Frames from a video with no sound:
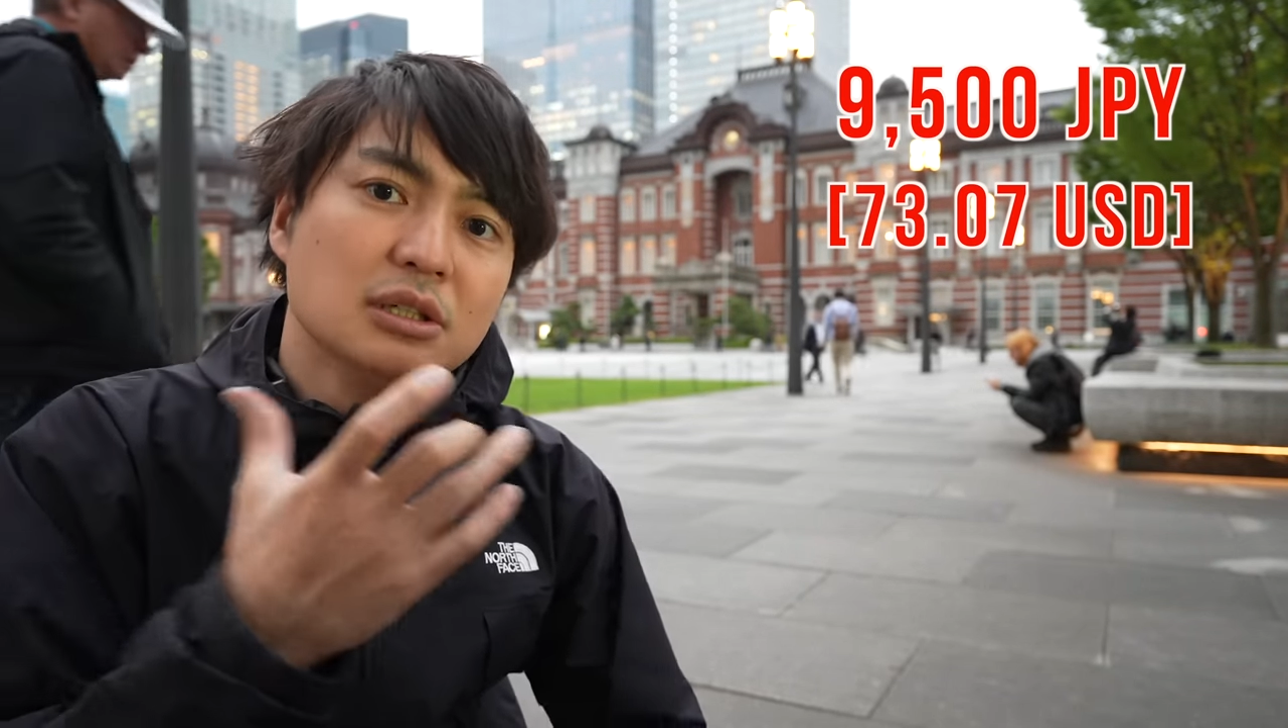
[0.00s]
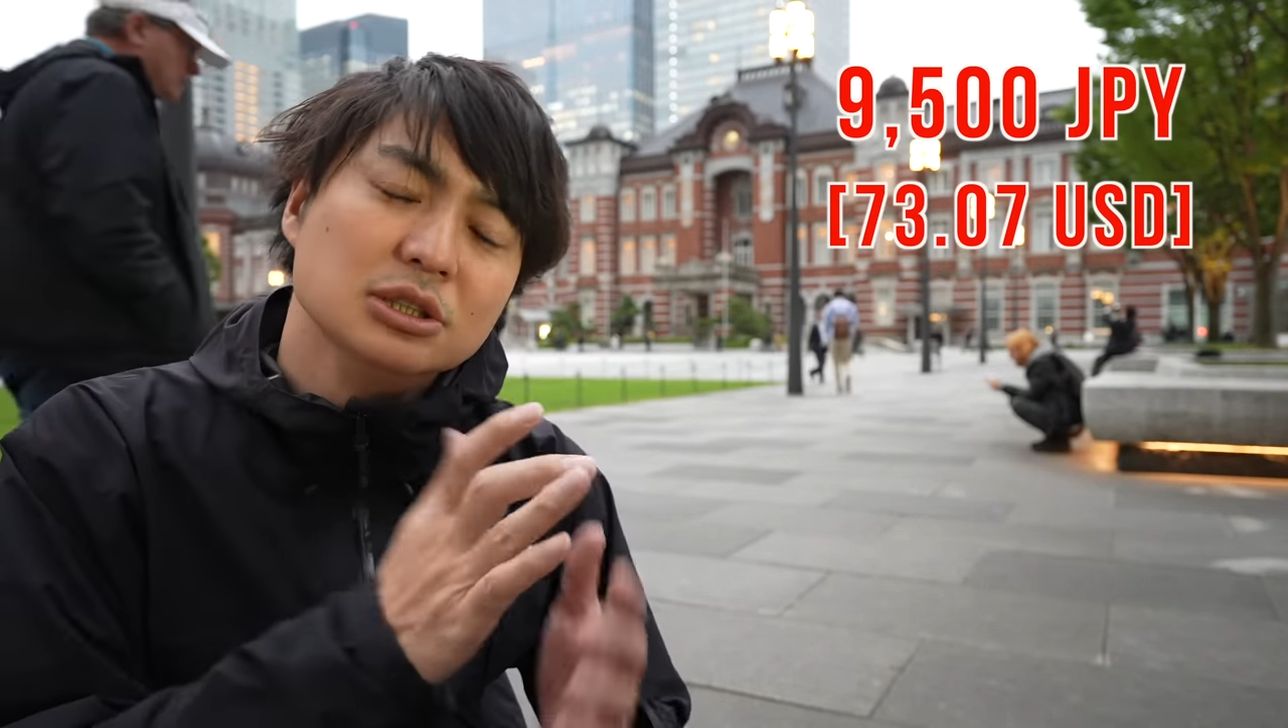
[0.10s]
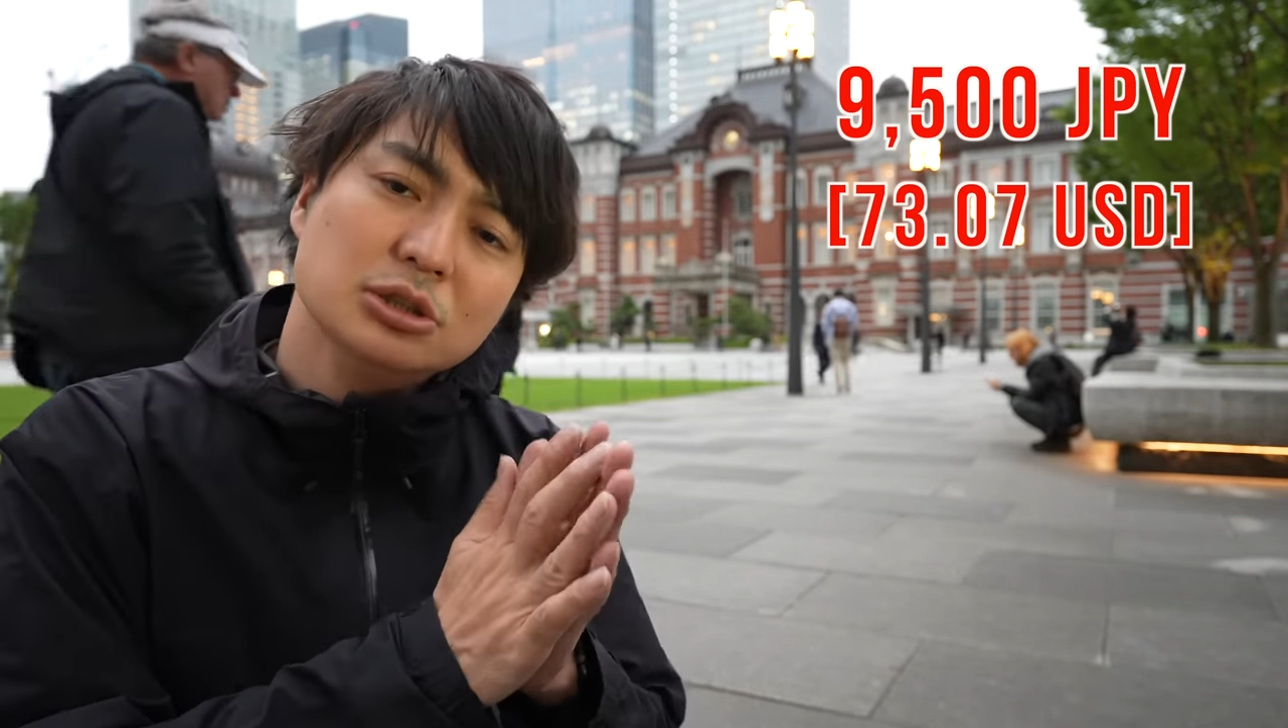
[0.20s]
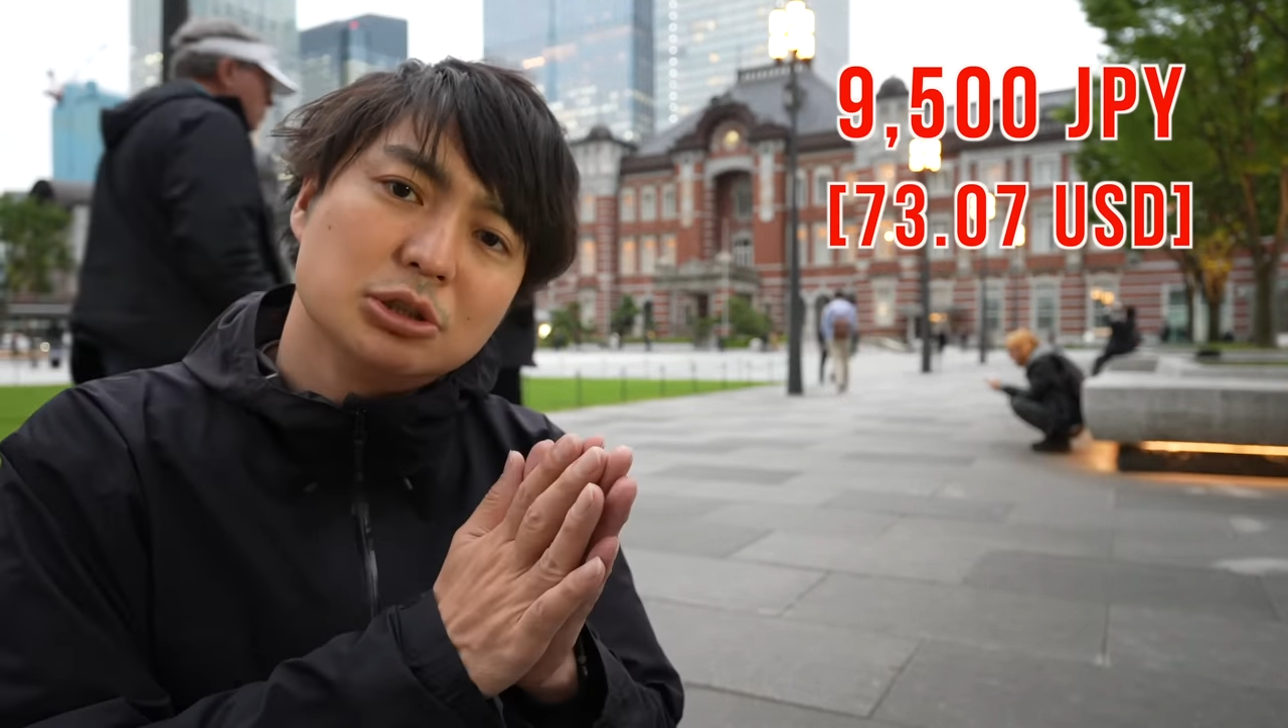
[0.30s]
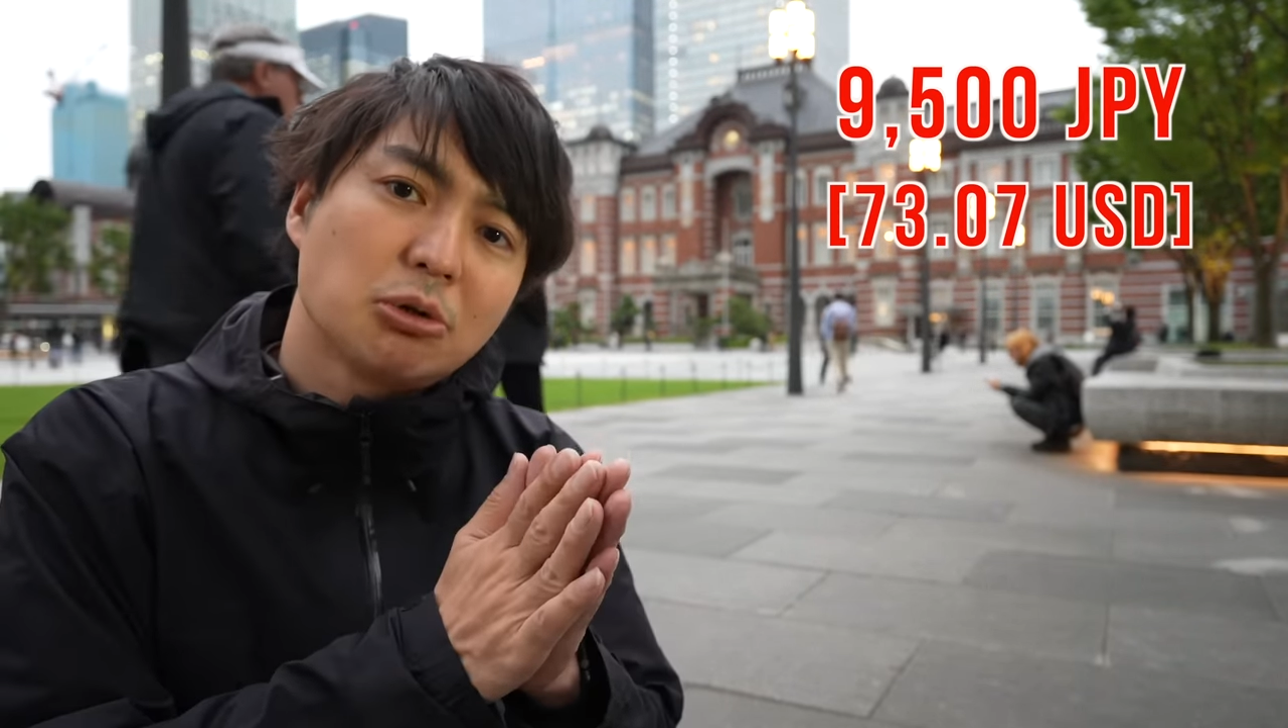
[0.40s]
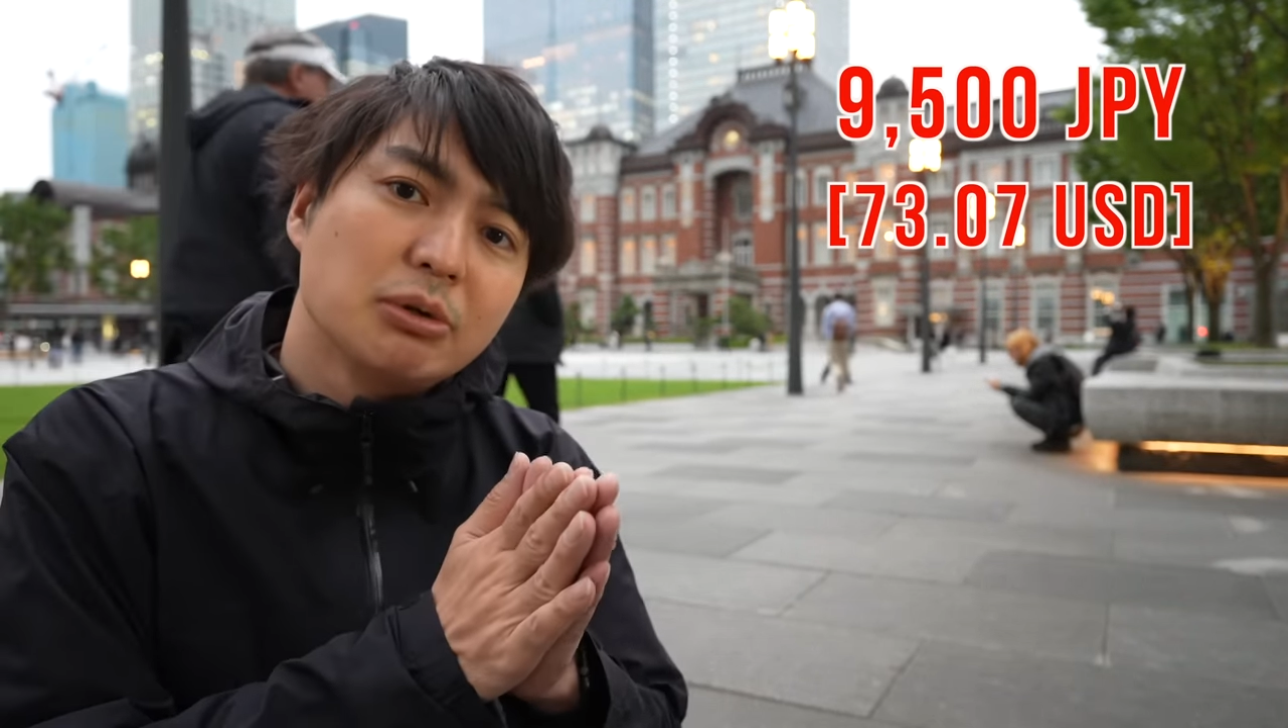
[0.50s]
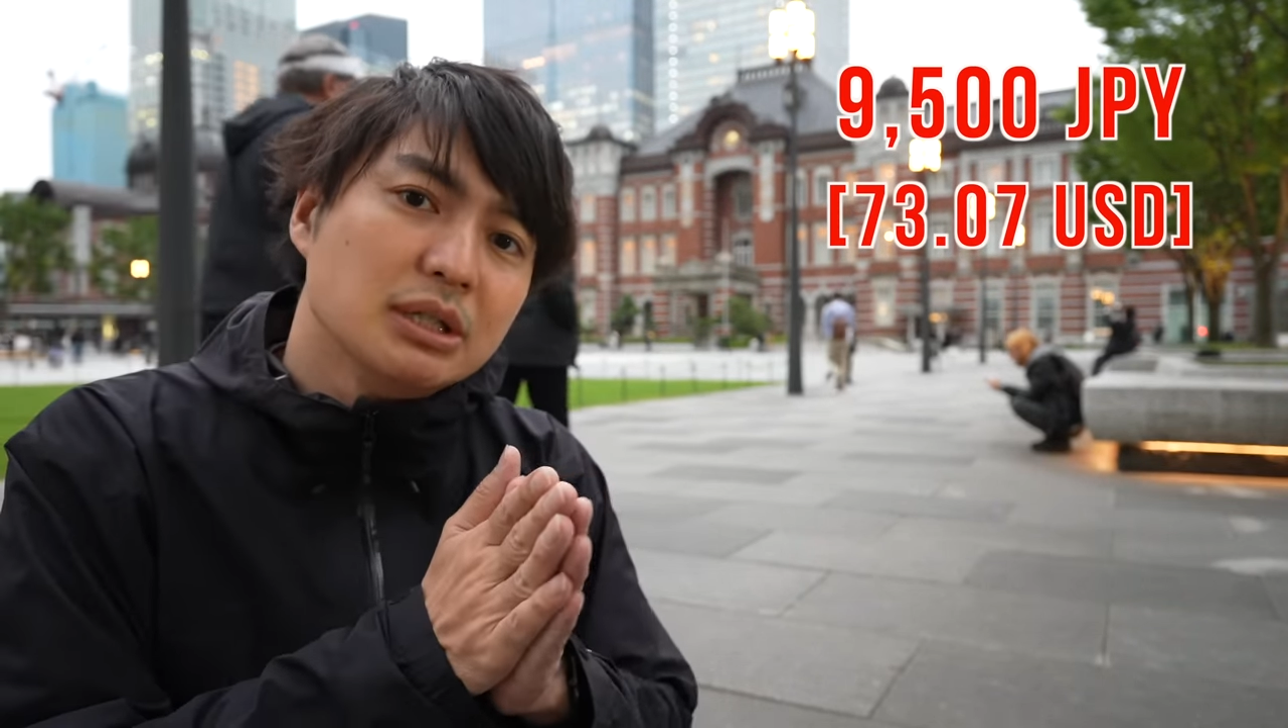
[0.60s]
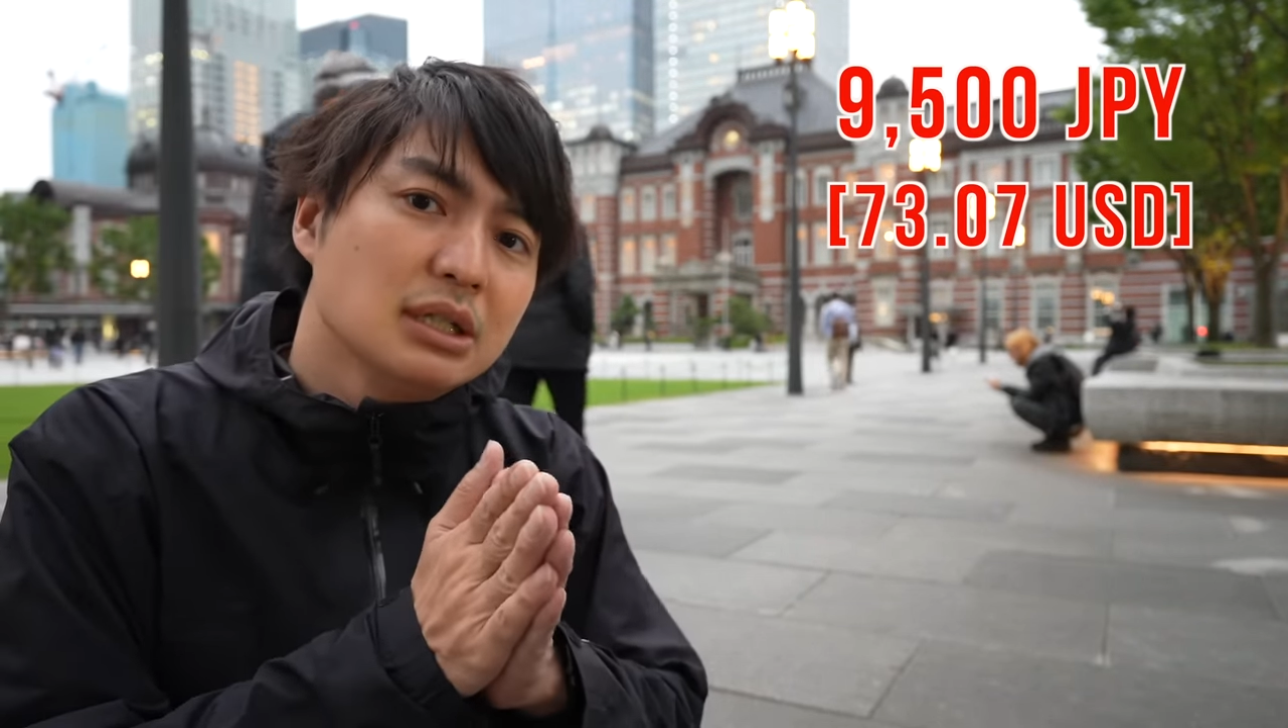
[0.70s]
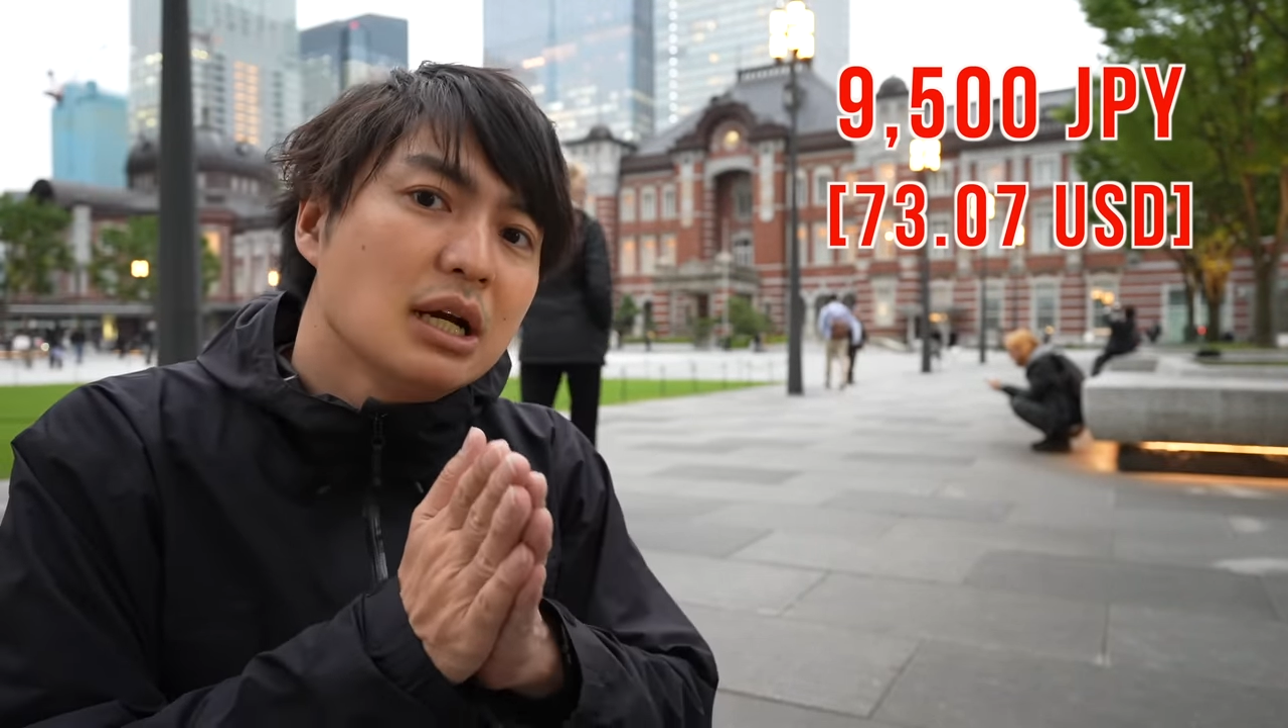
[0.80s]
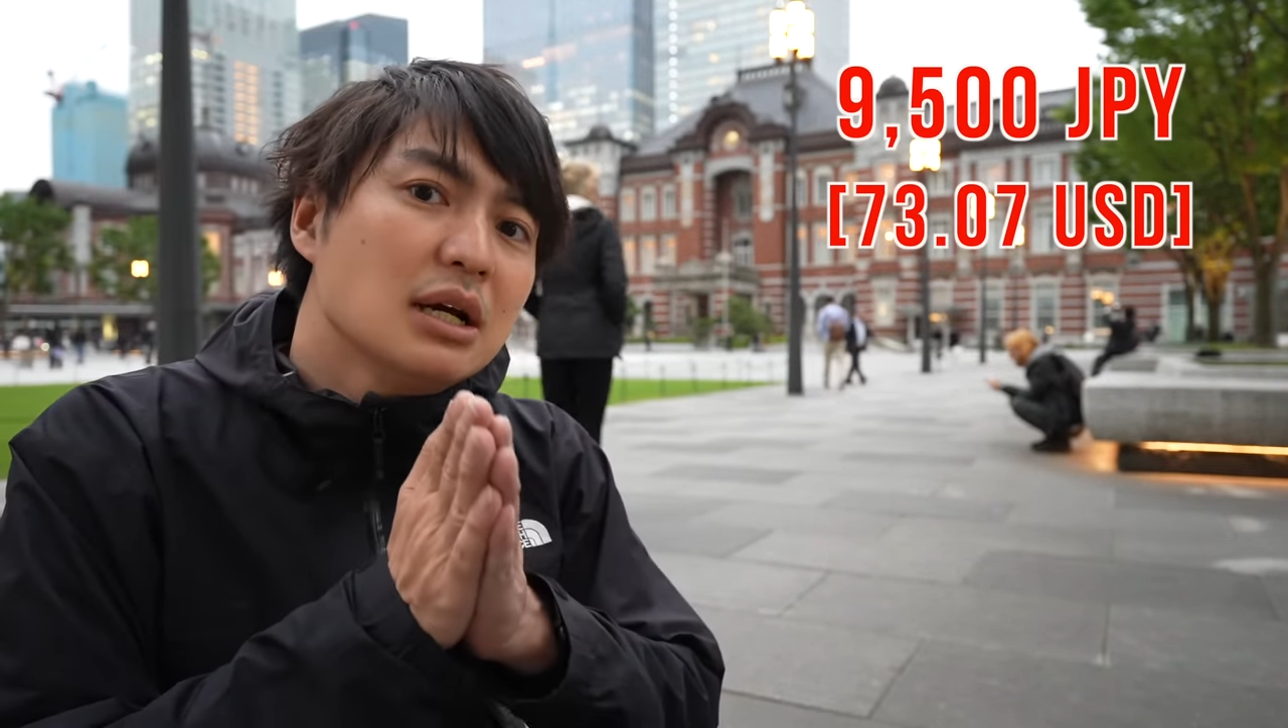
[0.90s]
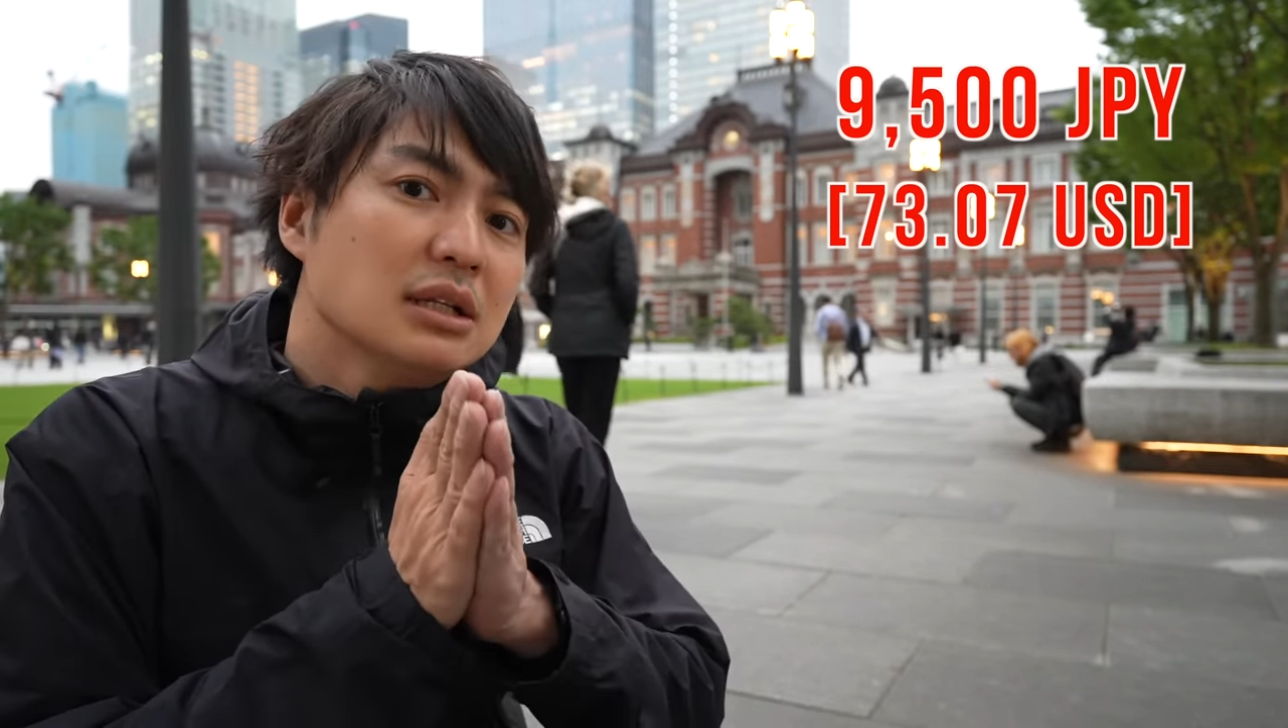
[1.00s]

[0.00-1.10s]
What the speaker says: usually